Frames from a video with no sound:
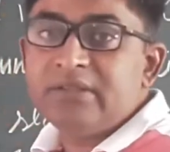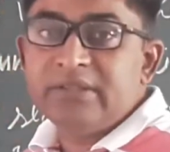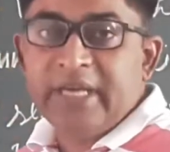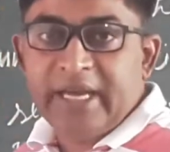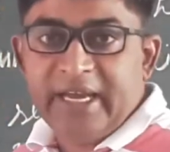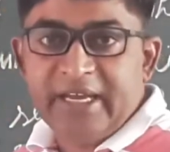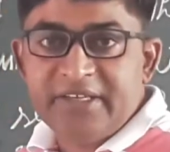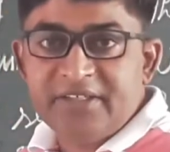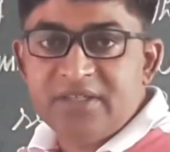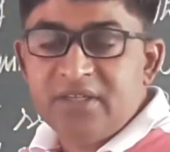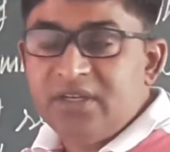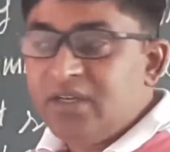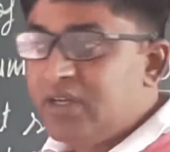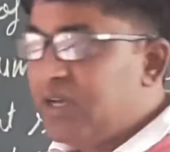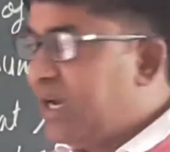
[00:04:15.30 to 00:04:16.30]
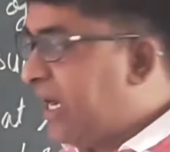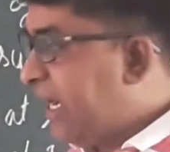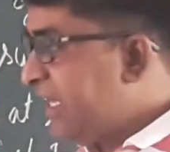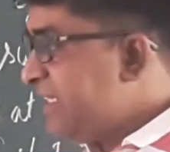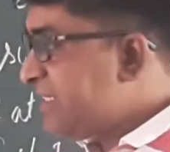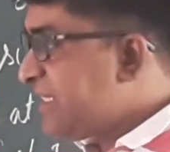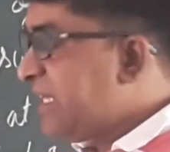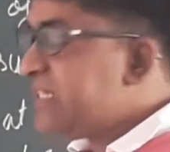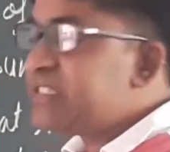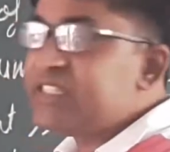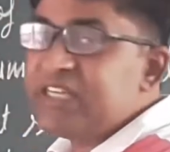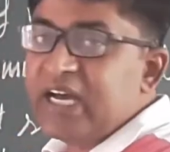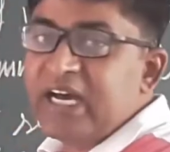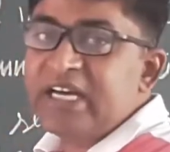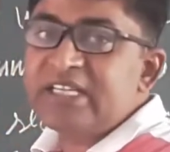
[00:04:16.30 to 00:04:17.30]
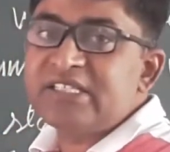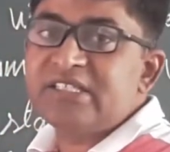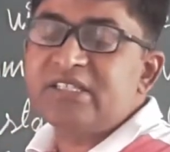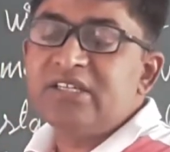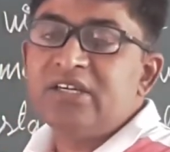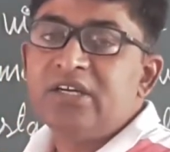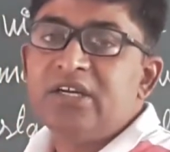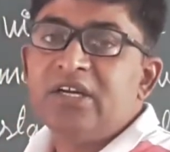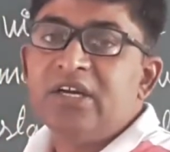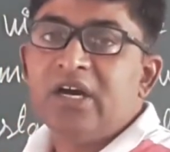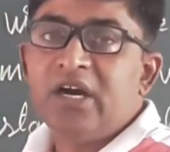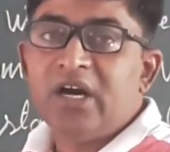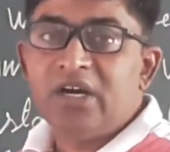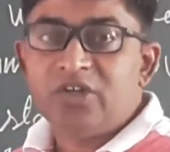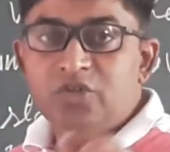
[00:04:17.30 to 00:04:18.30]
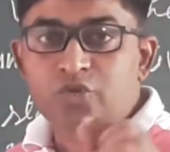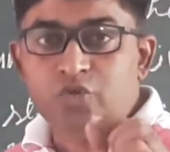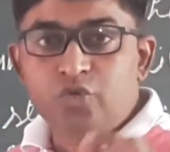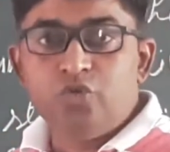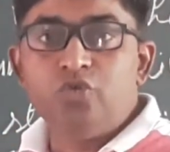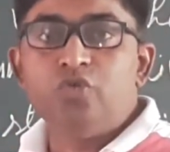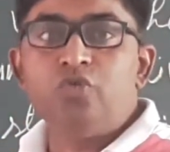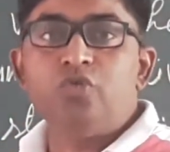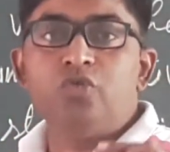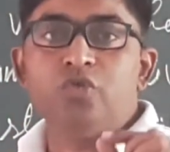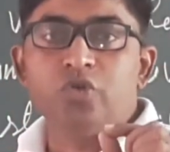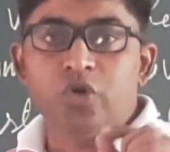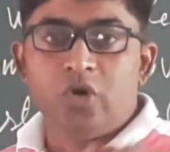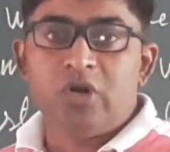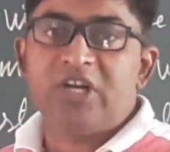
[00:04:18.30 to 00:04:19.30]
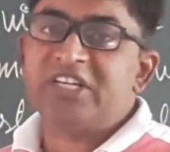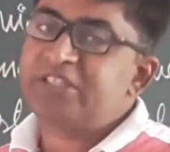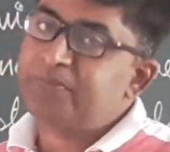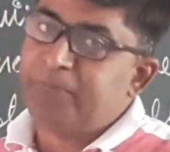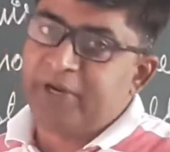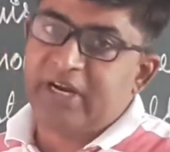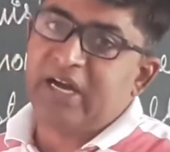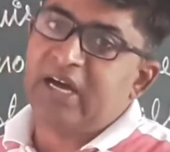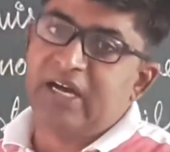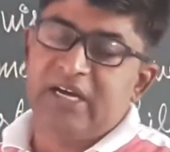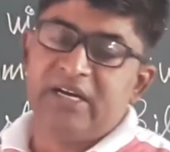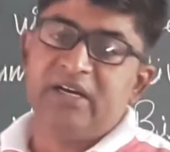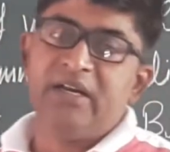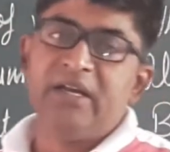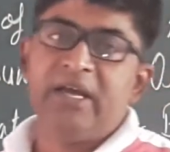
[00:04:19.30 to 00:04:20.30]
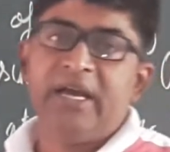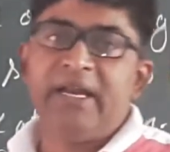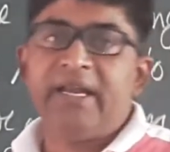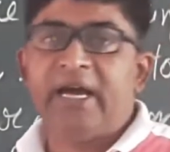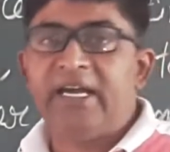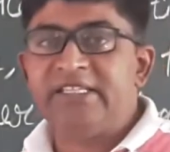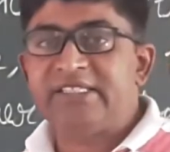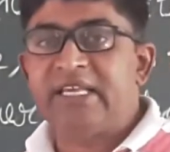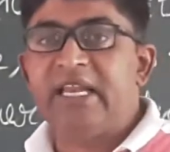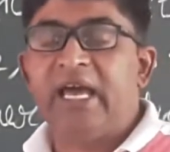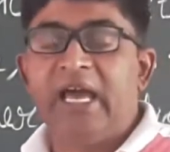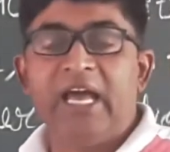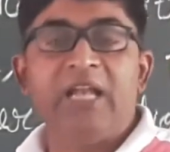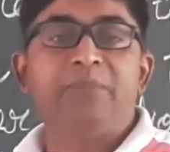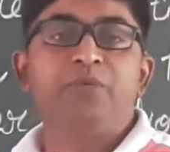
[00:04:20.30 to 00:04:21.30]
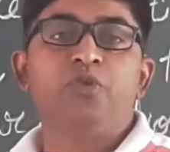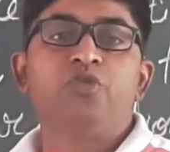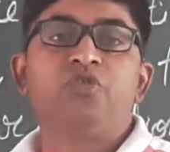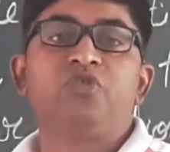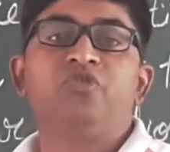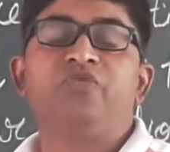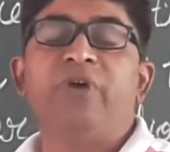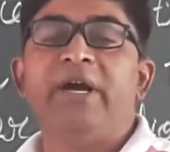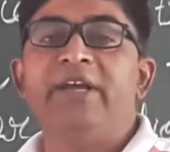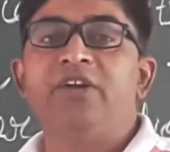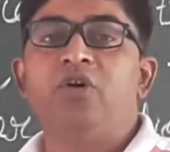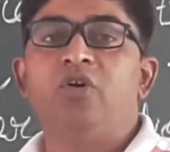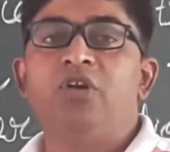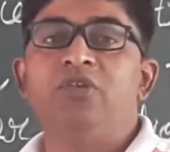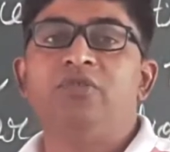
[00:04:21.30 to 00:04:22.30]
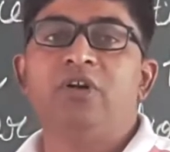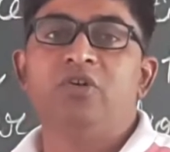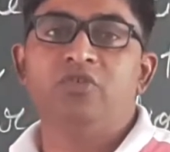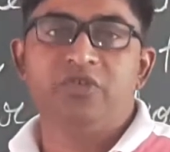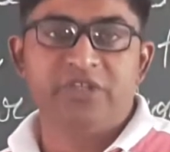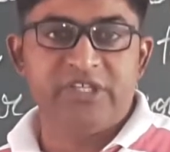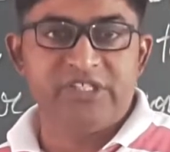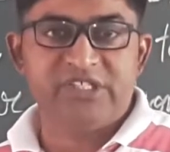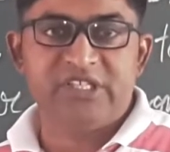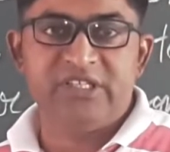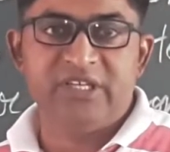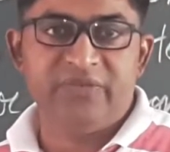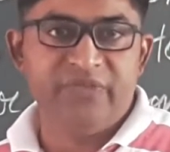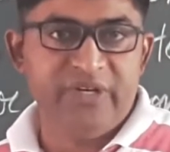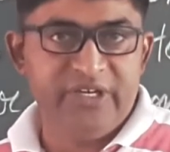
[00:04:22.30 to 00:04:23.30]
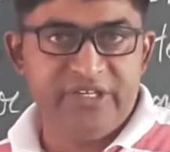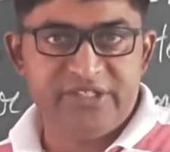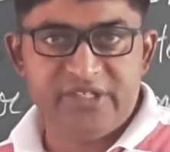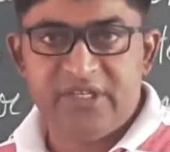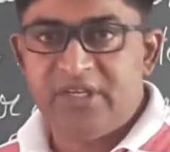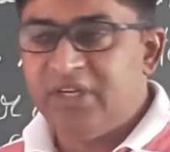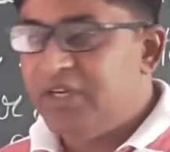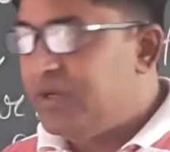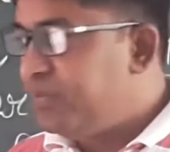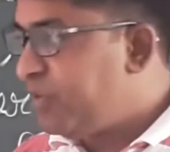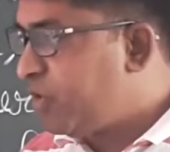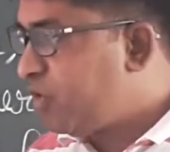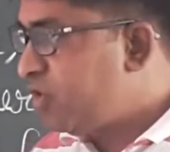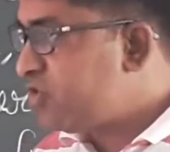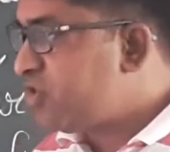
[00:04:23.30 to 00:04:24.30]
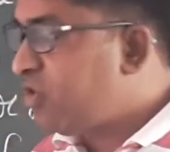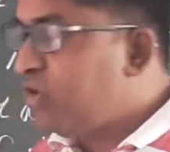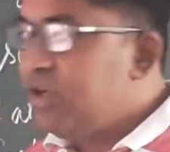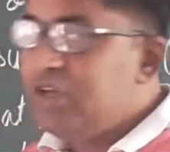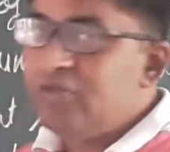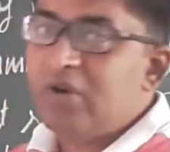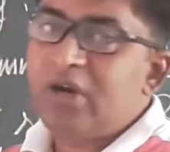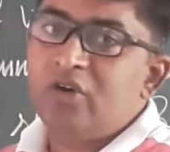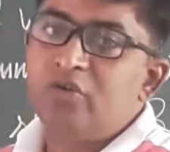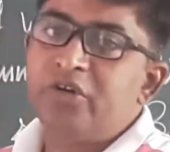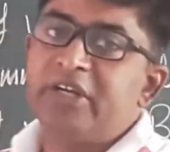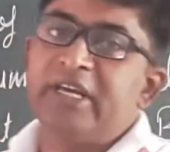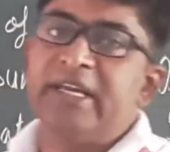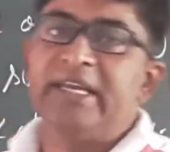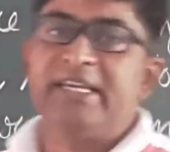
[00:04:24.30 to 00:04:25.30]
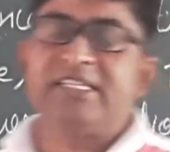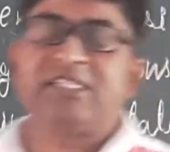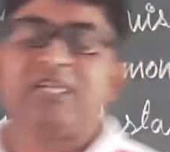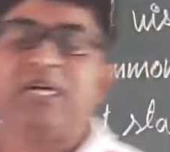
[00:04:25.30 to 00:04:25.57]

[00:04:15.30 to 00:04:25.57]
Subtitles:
that I shall charge $2 per hour and I shall help you to find Oliver Lutkins in the village, because Oliver Lutkin is